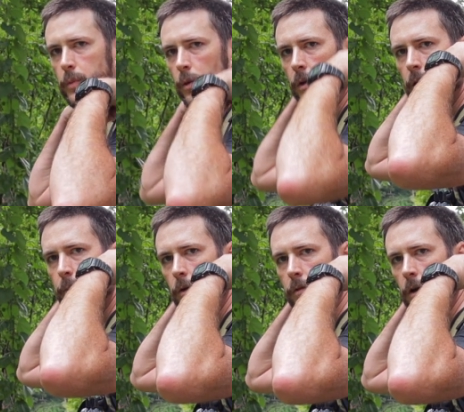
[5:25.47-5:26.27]
pull up
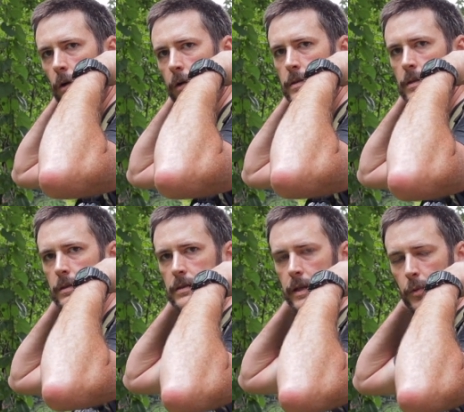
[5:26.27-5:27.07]
on the harness at a
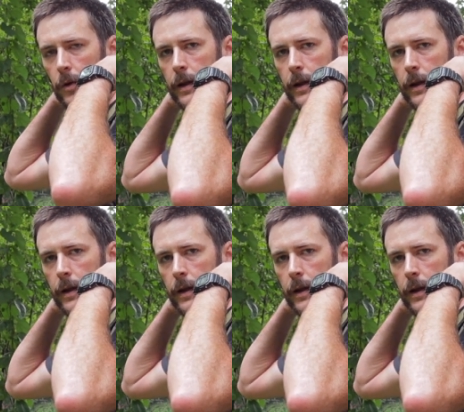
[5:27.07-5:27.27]
steeper